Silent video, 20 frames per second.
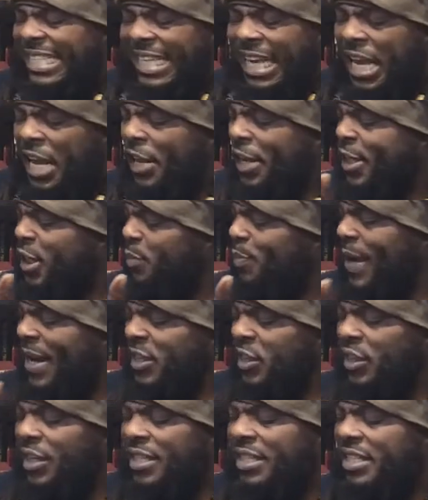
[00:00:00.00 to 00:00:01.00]
in the
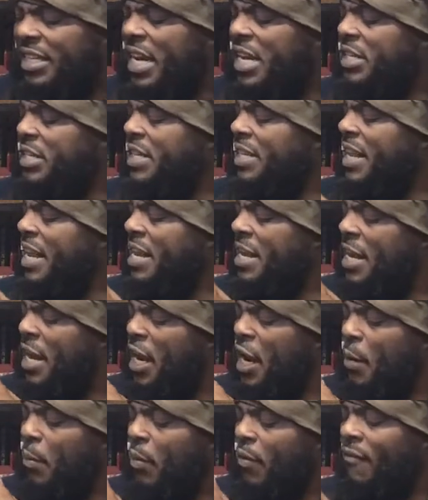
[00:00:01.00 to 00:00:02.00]
special attention they get
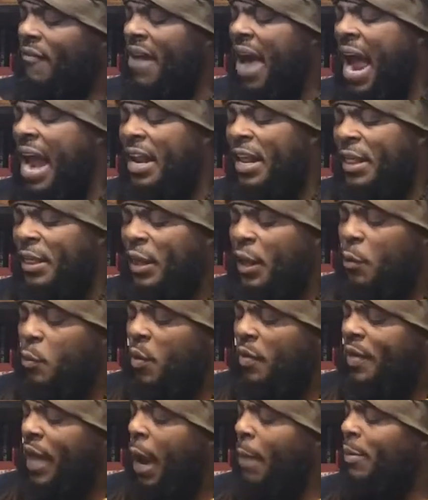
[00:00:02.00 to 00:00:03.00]
and providing them with
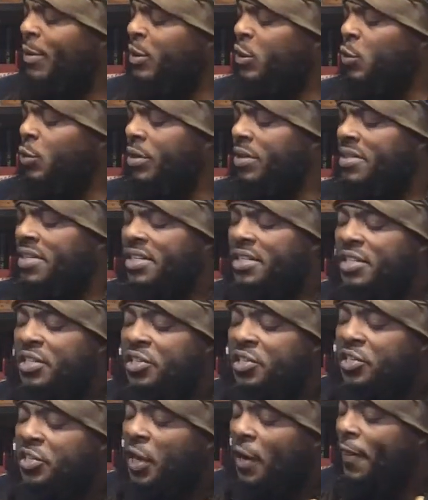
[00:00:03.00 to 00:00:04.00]
the opportunity to
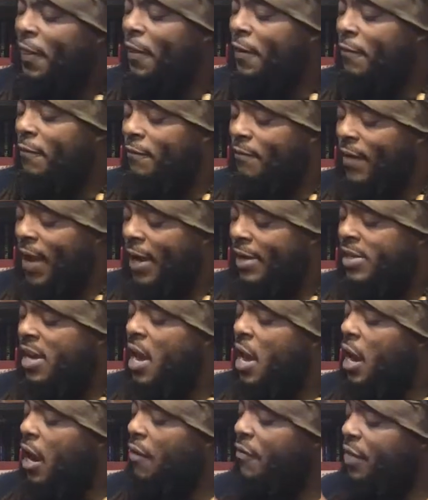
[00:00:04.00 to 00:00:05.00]
study the effect
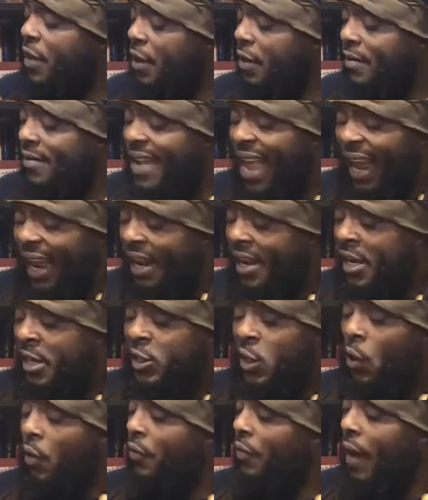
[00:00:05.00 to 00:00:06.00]
of their nakedness
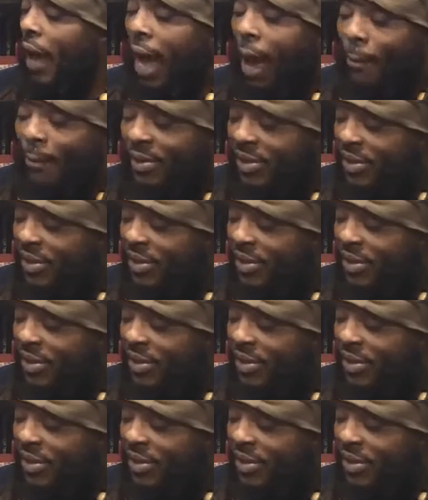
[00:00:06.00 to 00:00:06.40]
on the opposite